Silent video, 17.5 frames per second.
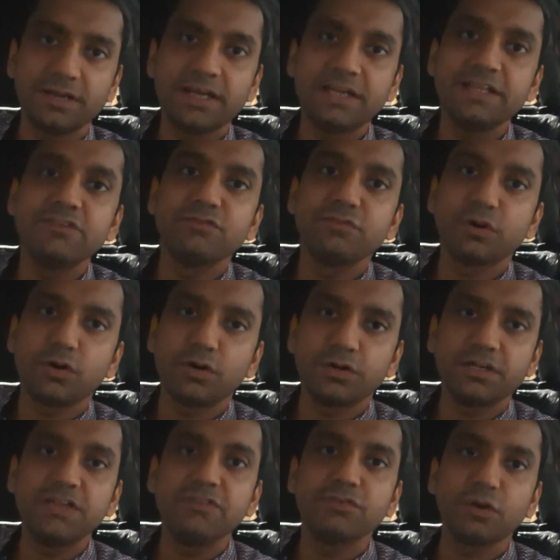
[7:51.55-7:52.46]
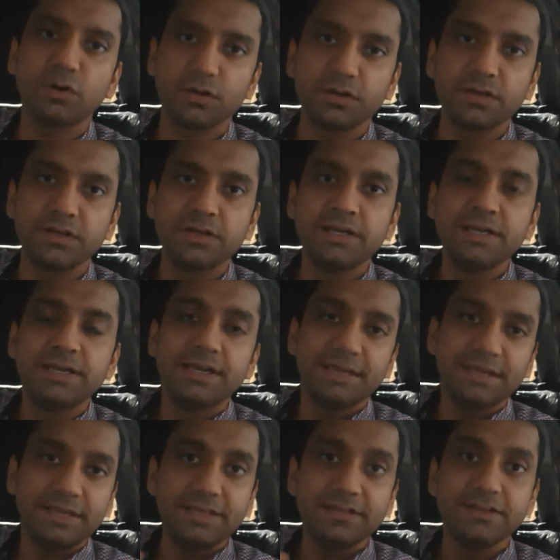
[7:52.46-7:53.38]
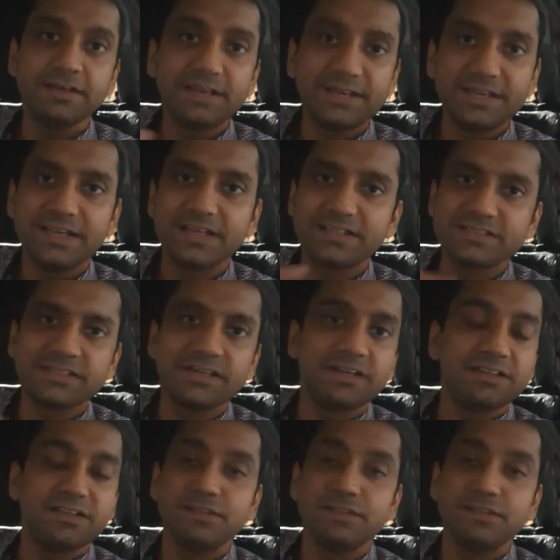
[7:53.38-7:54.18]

getting defraud in real estate.